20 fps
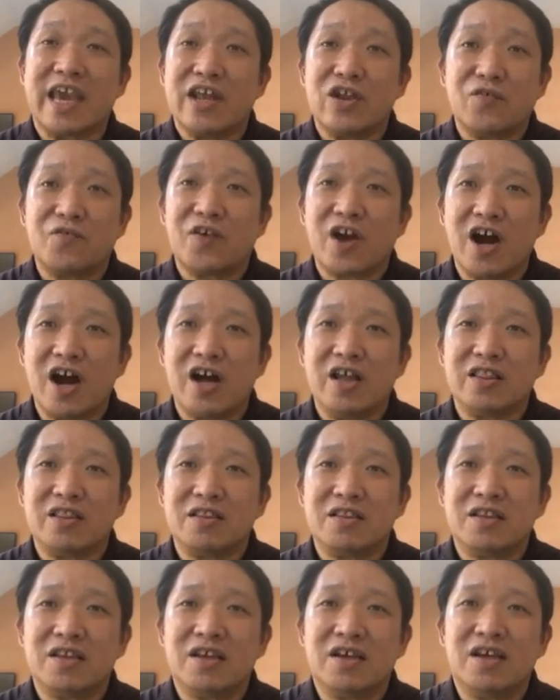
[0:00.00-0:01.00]
of God.
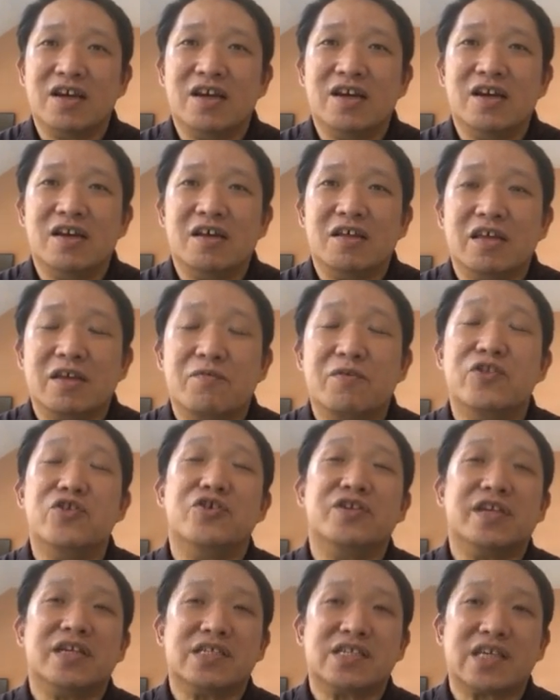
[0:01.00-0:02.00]
Even
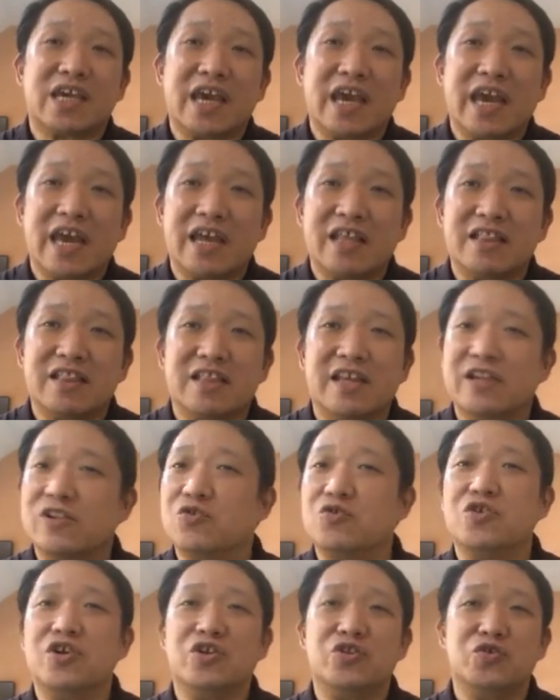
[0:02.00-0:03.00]
though they're scared, they
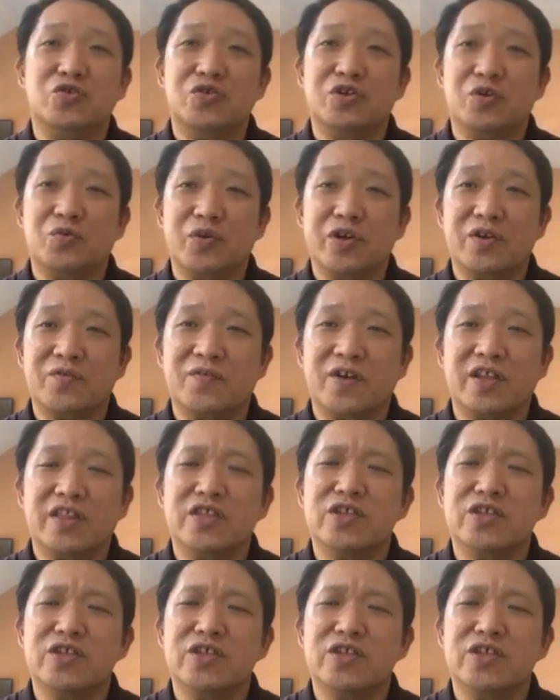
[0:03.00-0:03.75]
do not do the will of God.